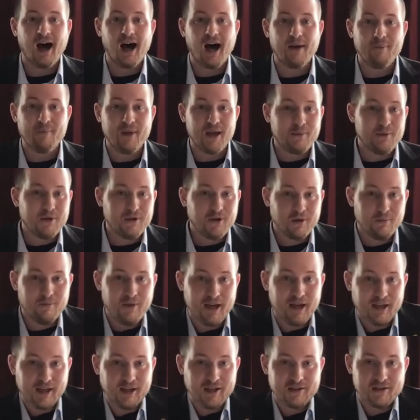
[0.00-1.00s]
Maybe you're
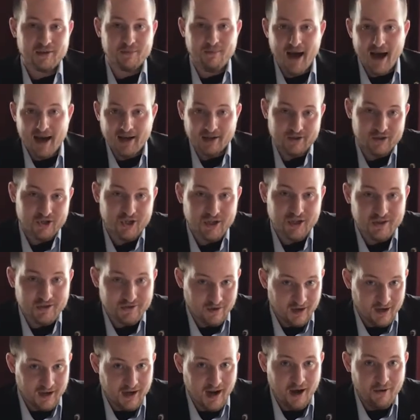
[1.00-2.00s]
making some mac and cheese
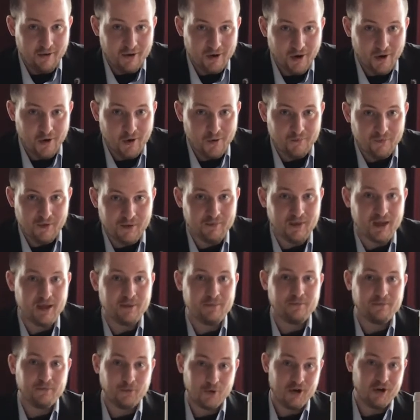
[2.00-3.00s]
right now at home, and maybe
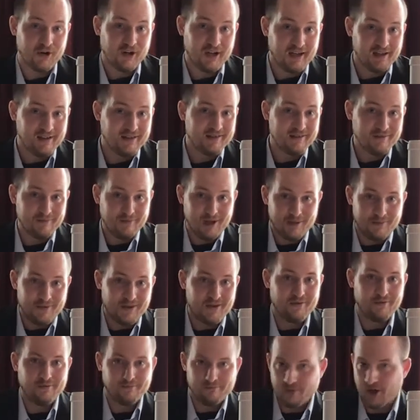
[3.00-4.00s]
for your kids, and
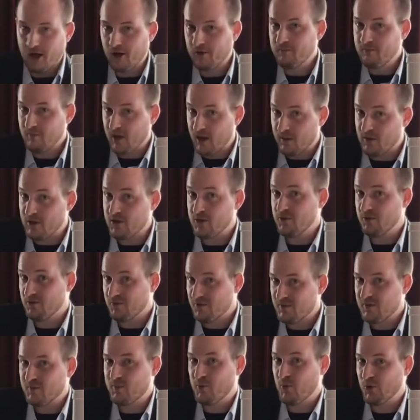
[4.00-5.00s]
maybe you
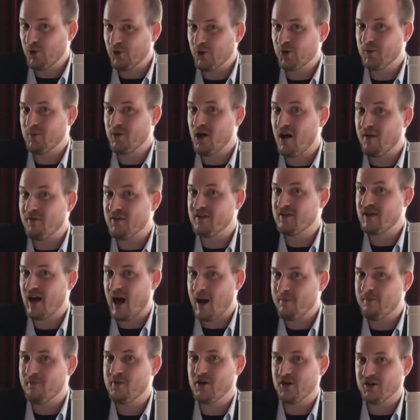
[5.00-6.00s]
spoon a little bit off the
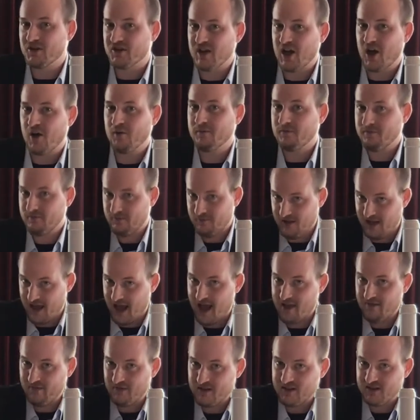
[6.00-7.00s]
top for yourself.
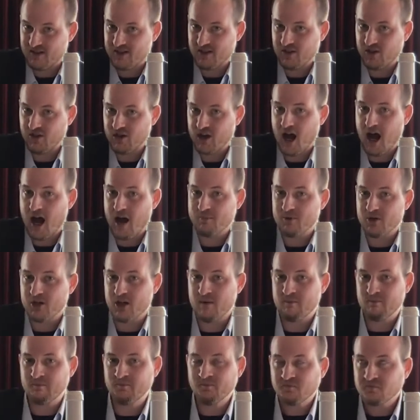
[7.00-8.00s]
Again, this is a good
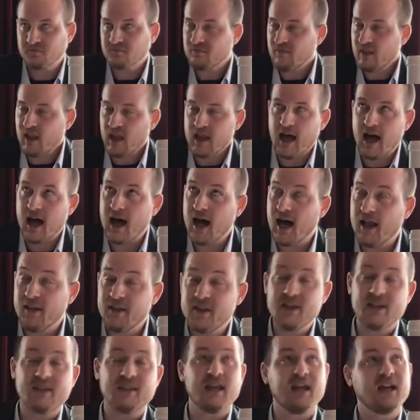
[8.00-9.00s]
option. Other
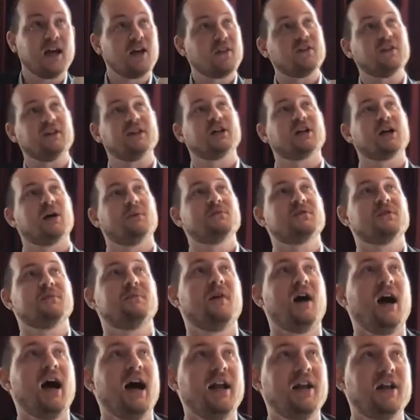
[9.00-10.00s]
thing that comes to
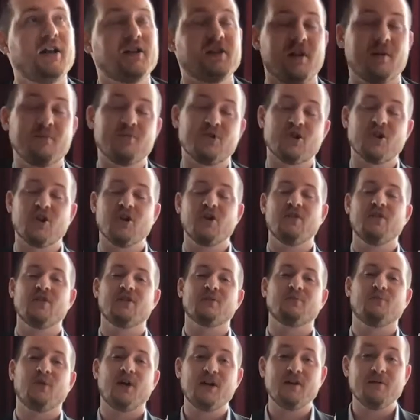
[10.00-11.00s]
mind is I'm sure
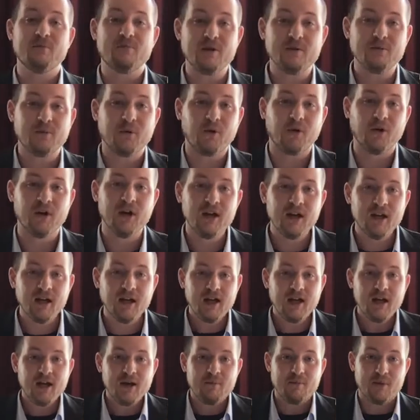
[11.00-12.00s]
there's plenty of people
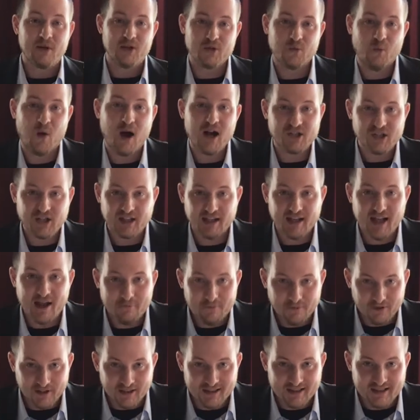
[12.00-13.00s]
binge watching
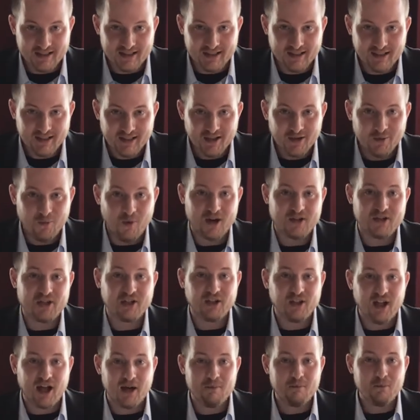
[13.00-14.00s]
Netflix, watching a
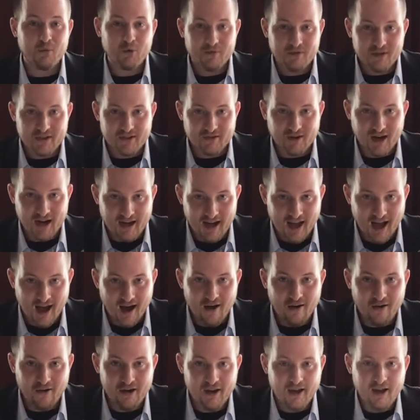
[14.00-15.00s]
lot of movies right
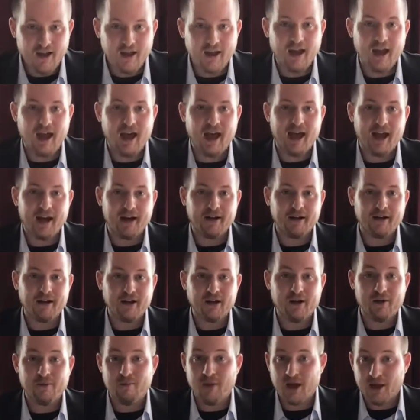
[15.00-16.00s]
now, and
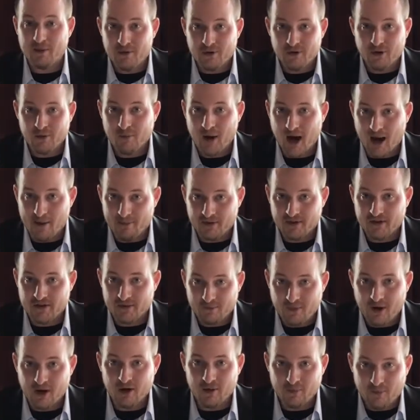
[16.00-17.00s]
maybe you're popping some
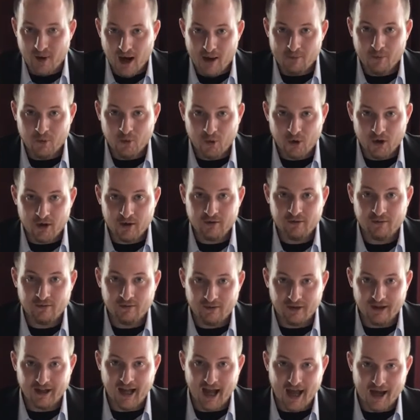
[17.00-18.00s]
buttered popcorn.
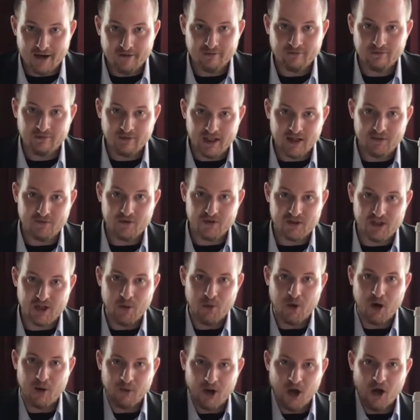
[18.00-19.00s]
Again, if you see
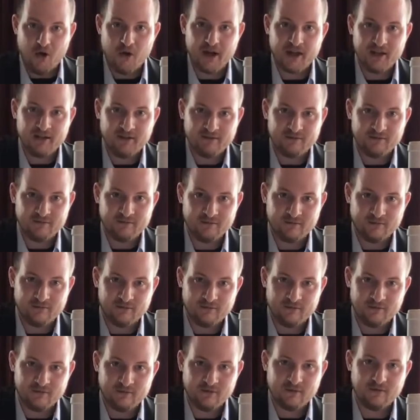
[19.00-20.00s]
where I'm going,
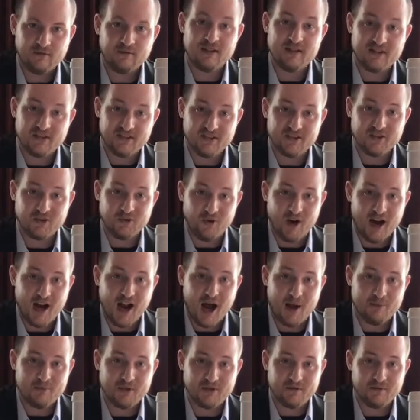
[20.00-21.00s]
this is a great
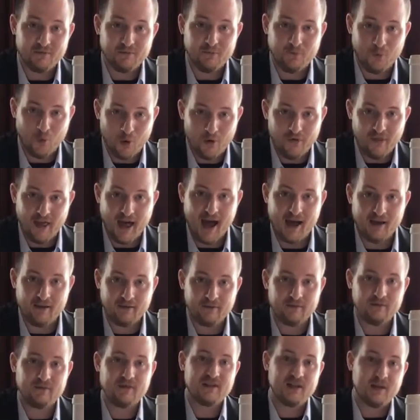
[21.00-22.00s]
option for that.
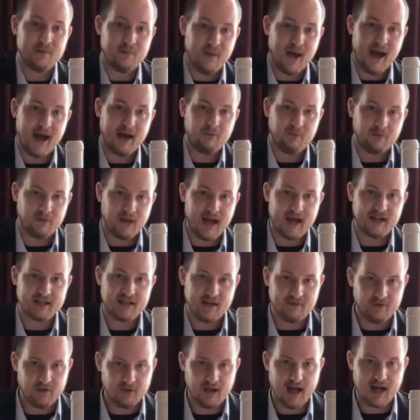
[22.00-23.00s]
Sit back, relax,
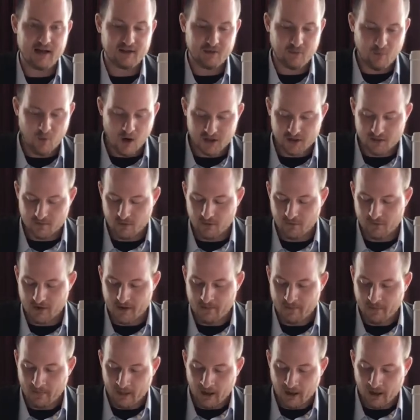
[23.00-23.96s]
have a glass, and watch a movie.